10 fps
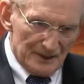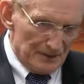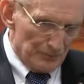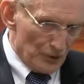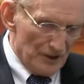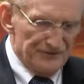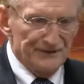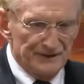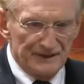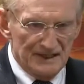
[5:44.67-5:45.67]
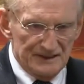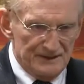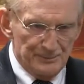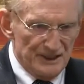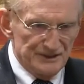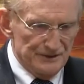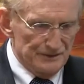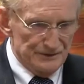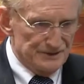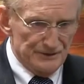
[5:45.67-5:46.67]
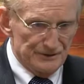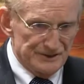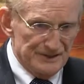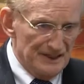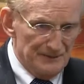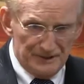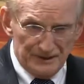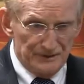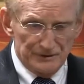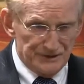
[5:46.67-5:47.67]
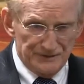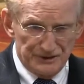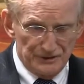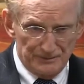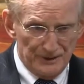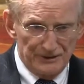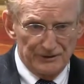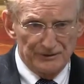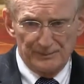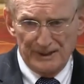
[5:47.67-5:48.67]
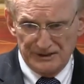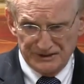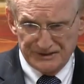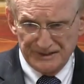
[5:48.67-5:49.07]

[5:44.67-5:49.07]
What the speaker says: More often than not, the patient knows the nurse name, and the nurse for sure better know the patient's